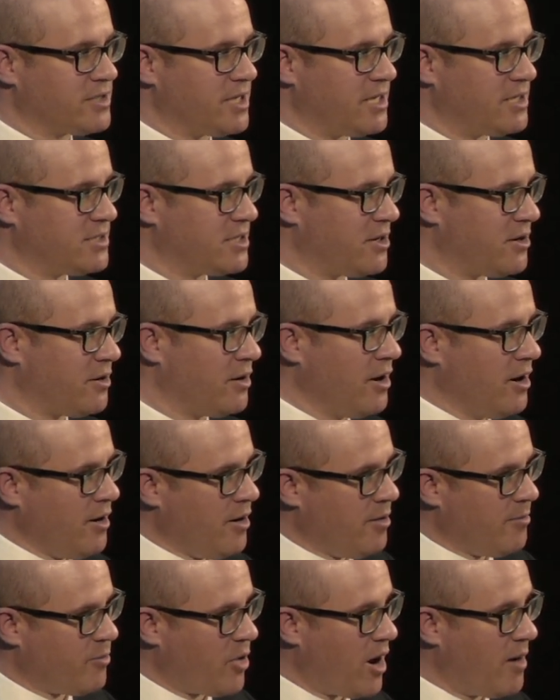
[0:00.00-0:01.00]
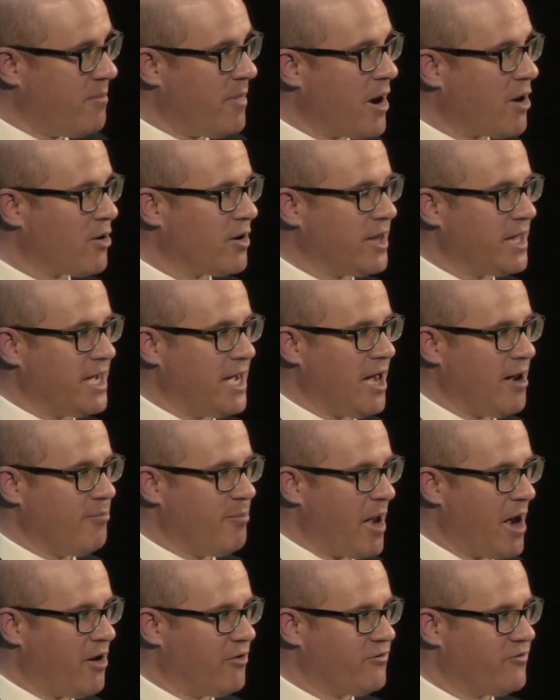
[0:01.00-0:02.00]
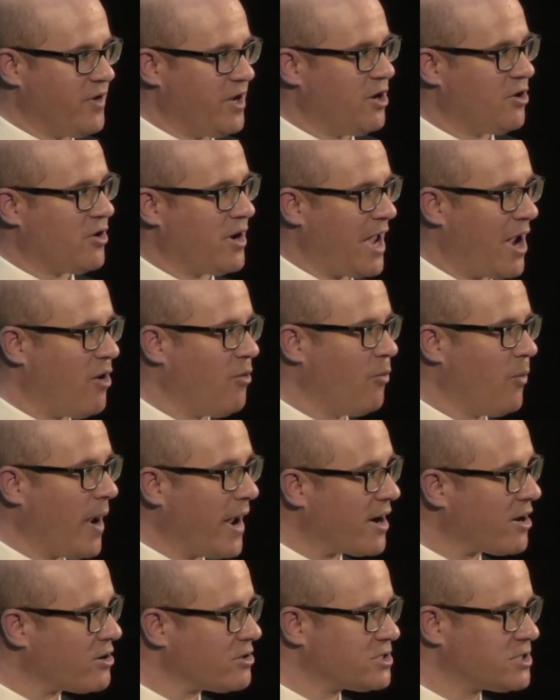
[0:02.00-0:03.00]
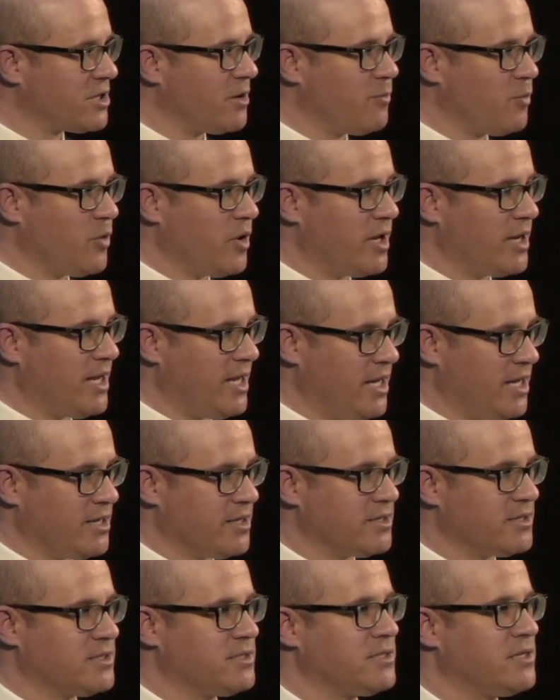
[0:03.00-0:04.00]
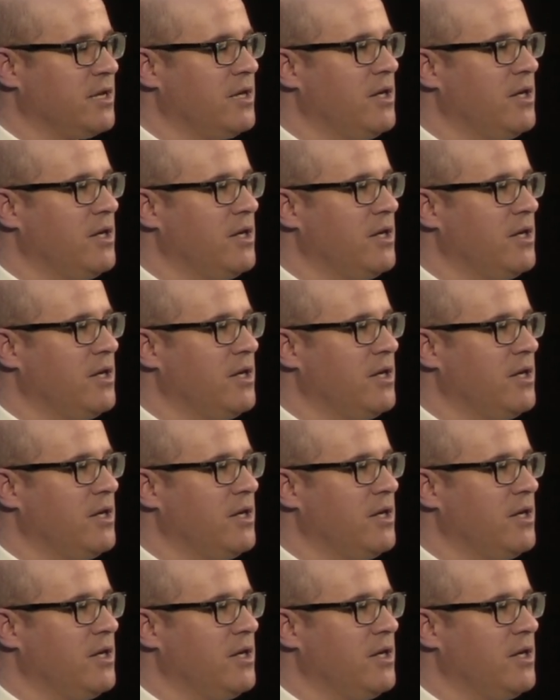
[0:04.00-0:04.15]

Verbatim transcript: things that are primarily about figuring out where someone is.